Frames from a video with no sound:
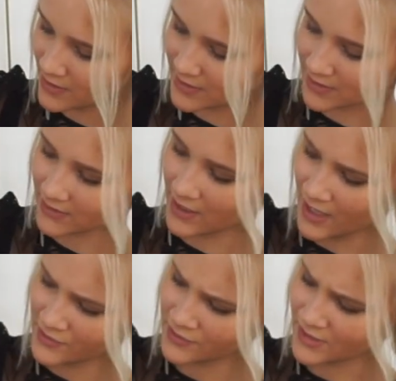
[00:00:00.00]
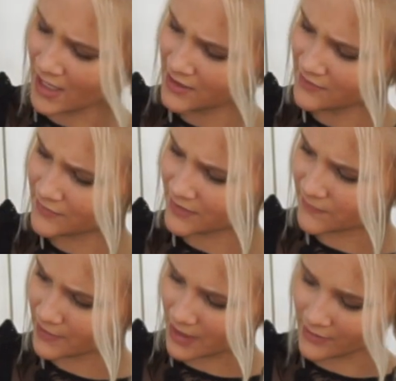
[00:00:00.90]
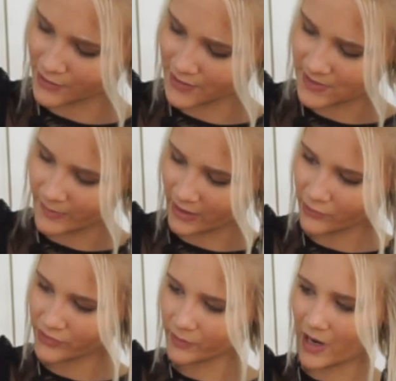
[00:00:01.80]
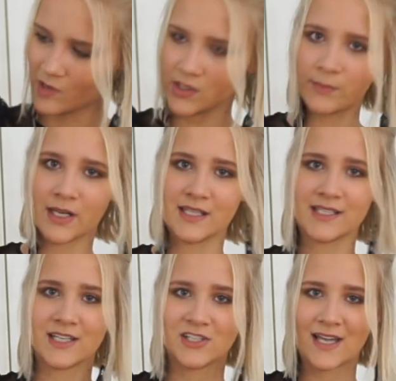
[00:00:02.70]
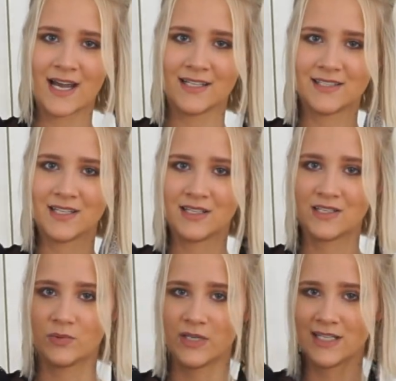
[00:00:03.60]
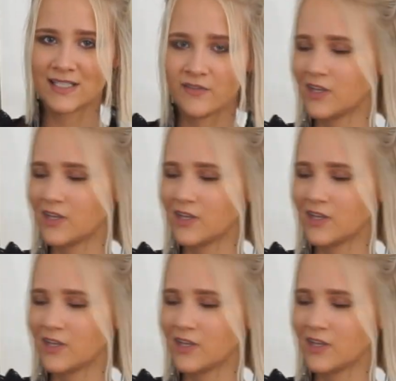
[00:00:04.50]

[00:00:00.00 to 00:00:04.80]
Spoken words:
There's kind of different colors speckled throughout it, but I think that just adds to the tweedness of